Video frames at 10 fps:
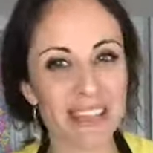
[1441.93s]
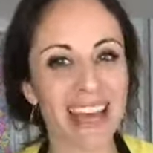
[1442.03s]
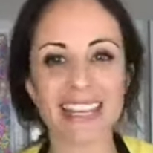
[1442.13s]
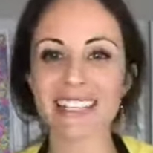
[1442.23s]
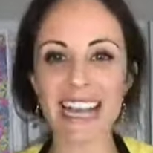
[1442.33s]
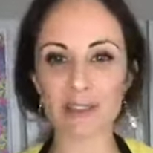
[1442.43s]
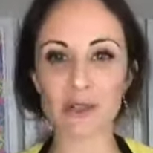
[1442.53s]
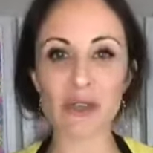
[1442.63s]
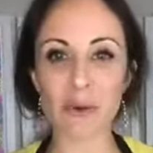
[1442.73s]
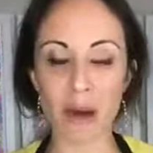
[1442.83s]
That doesn't have
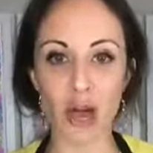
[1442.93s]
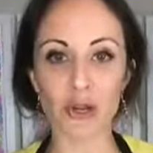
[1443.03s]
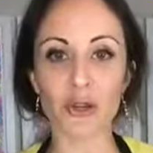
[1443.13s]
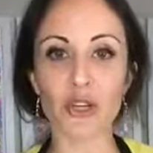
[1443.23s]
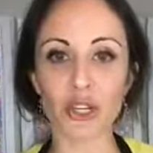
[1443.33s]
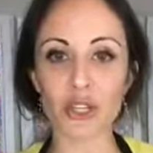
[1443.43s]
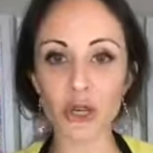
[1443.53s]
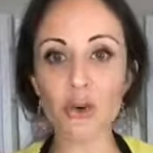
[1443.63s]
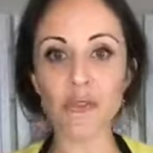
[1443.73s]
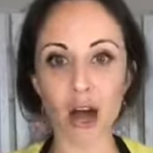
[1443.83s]
to be the model
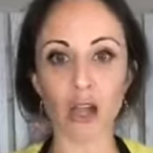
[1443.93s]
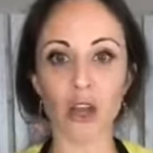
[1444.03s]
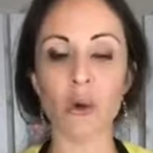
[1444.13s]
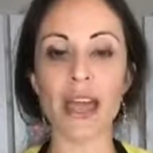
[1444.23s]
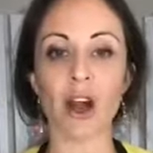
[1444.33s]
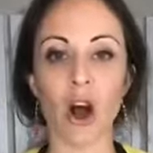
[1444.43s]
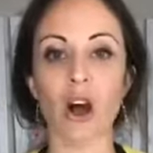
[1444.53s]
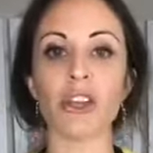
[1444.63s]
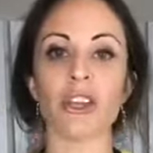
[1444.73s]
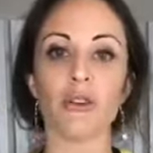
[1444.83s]
you follow at
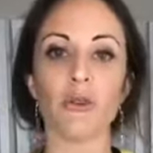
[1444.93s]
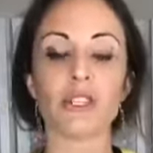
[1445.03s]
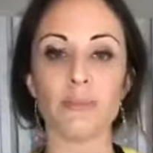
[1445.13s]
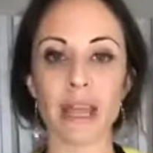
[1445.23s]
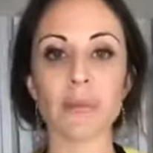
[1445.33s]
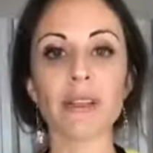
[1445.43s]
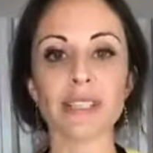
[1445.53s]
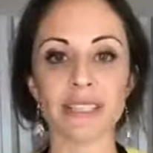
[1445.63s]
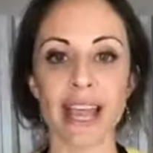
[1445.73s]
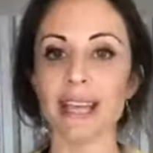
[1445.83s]
all. To be able to
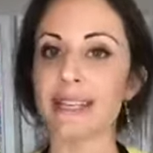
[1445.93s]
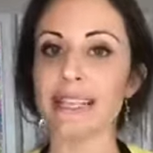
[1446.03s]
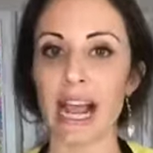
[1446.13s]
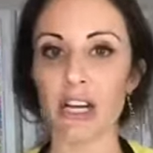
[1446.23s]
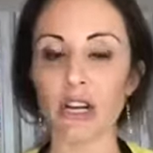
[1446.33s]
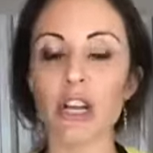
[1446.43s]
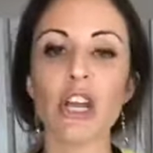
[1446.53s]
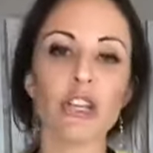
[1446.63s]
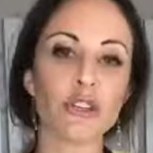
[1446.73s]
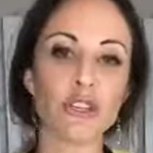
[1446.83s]
stay a designer,
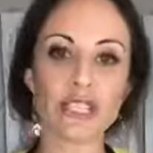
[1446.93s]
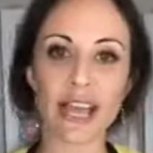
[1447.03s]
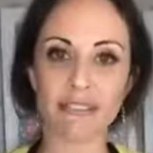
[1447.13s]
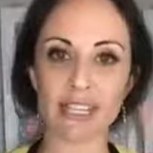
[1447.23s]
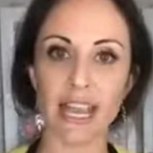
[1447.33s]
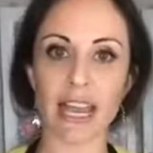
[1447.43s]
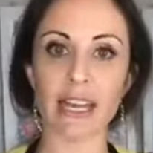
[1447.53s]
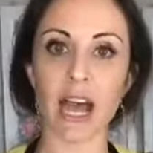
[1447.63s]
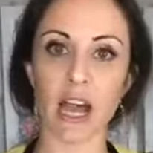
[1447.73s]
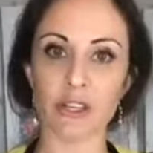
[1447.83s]
you just have to get
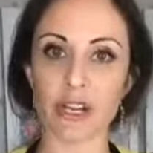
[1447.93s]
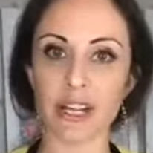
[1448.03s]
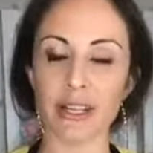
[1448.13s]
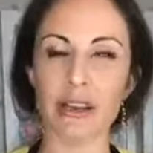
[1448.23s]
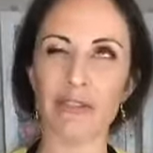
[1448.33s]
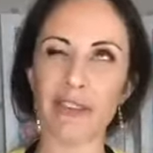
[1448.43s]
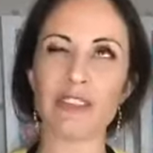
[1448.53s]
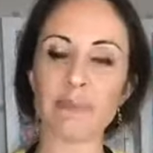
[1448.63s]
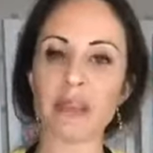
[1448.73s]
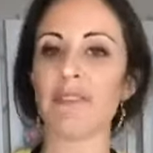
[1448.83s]

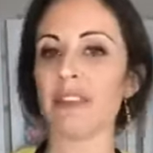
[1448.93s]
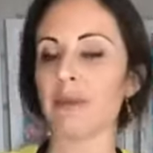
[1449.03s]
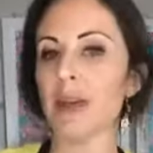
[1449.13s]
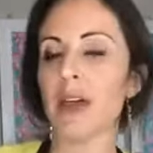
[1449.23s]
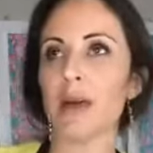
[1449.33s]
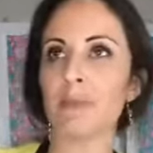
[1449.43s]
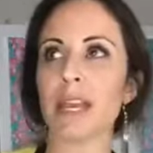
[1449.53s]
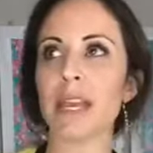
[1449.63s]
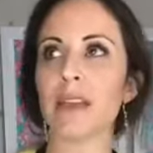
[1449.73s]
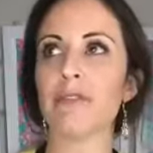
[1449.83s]
150
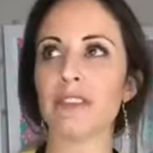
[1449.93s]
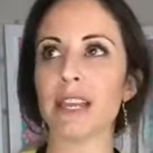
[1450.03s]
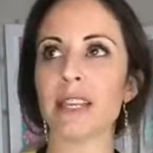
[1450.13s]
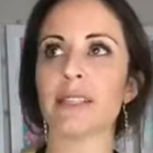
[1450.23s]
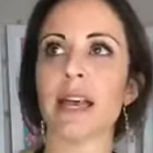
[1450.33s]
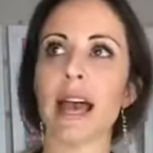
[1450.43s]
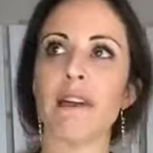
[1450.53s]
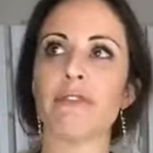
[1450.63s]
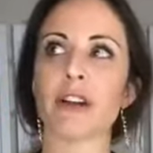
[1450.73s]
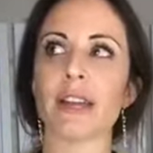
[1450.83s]
PVs
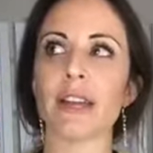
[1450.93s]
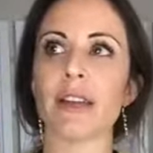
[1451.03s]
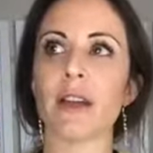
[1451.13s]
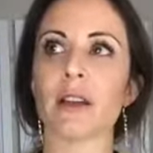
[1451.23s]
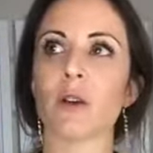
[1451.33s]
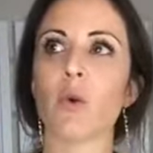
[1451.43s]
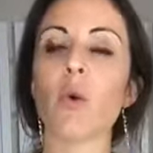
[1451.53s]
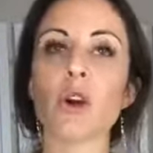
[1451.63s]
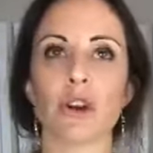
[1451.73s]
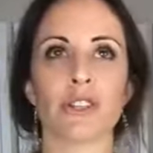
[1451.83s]
every
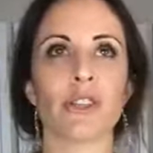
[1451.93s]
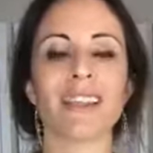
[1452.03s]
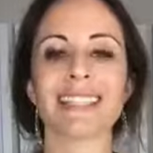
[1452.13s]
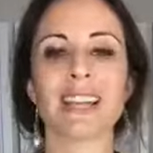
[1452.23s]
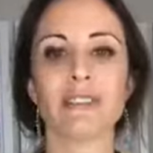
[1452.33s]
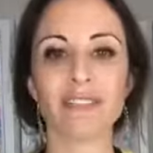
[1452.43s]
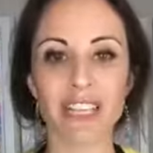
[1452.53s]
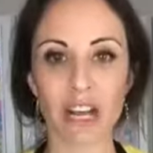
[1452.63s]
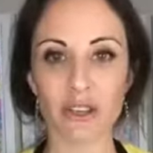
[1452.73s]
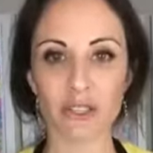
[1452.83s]
quarter. So that's like
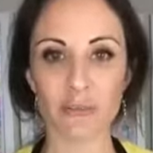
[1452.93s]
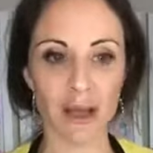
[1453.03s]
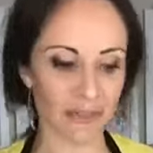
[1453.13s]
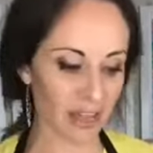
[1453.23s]
$50 a month.